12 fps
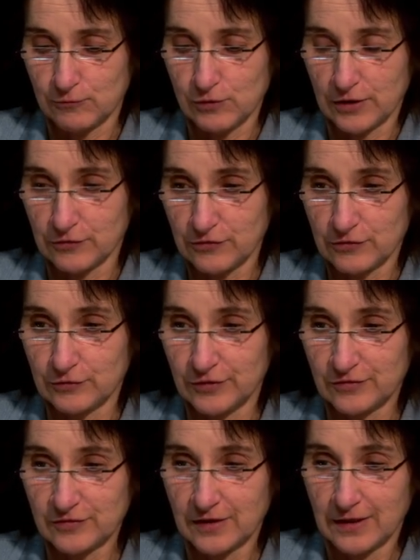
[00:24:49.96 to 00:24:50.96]
run through
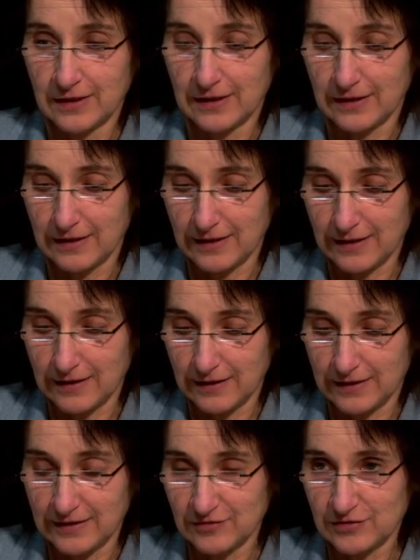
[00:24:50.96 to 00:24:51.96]
its
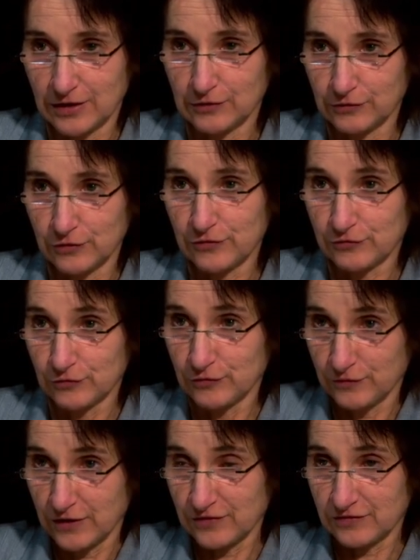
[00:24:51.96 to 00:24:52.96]
internal
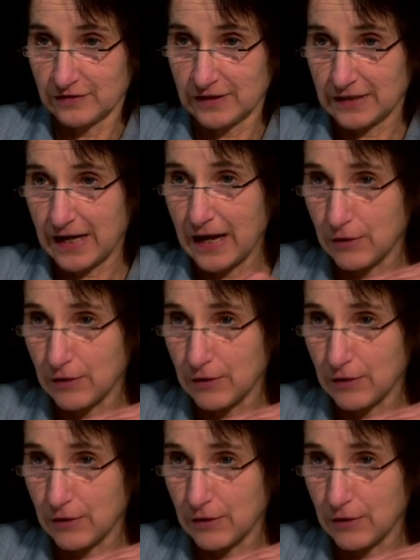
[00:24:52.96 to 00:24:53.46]
nostrils first and then